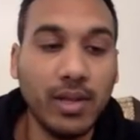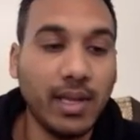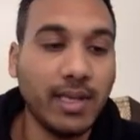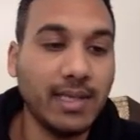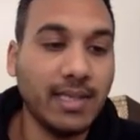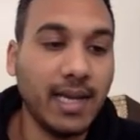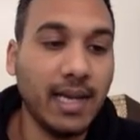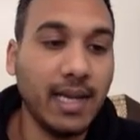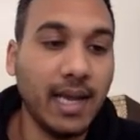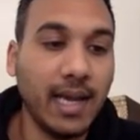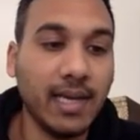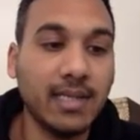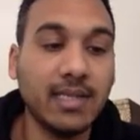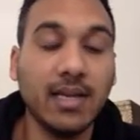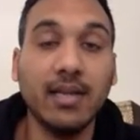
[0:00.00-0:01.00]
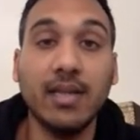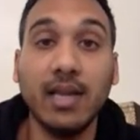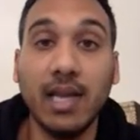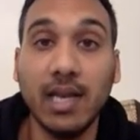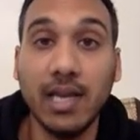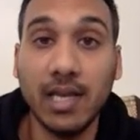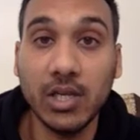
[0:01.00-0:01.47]
than 10x
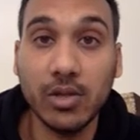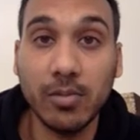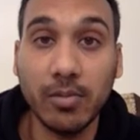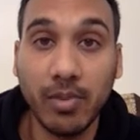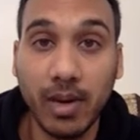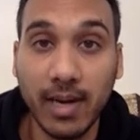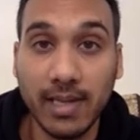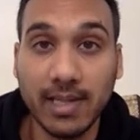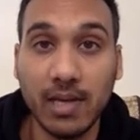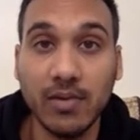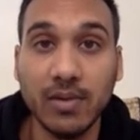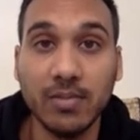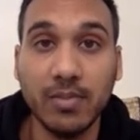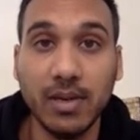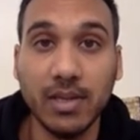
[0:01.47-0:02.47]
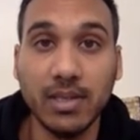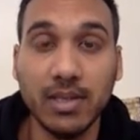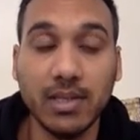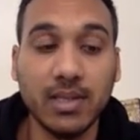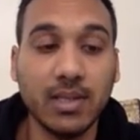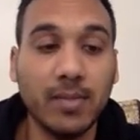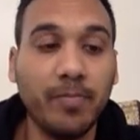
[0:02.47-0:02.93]
the initial price that was
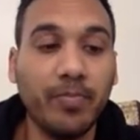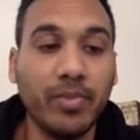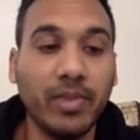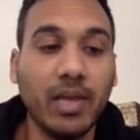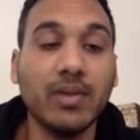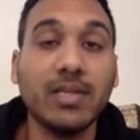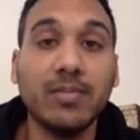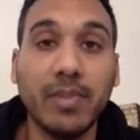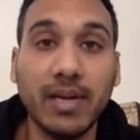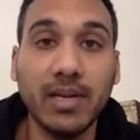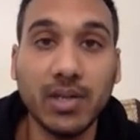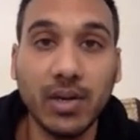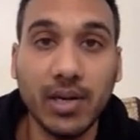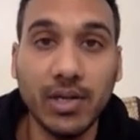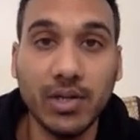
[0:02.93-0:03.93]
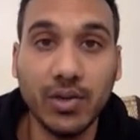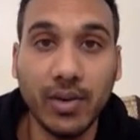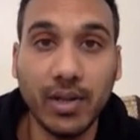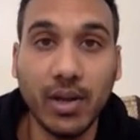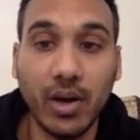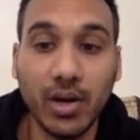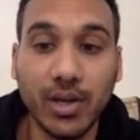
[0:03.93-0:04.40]
purchased, that was spent on it
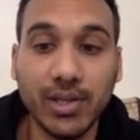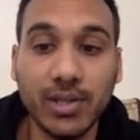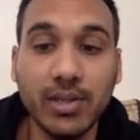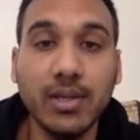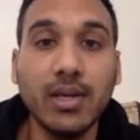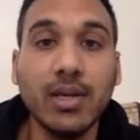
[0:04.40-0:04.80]
during the auction,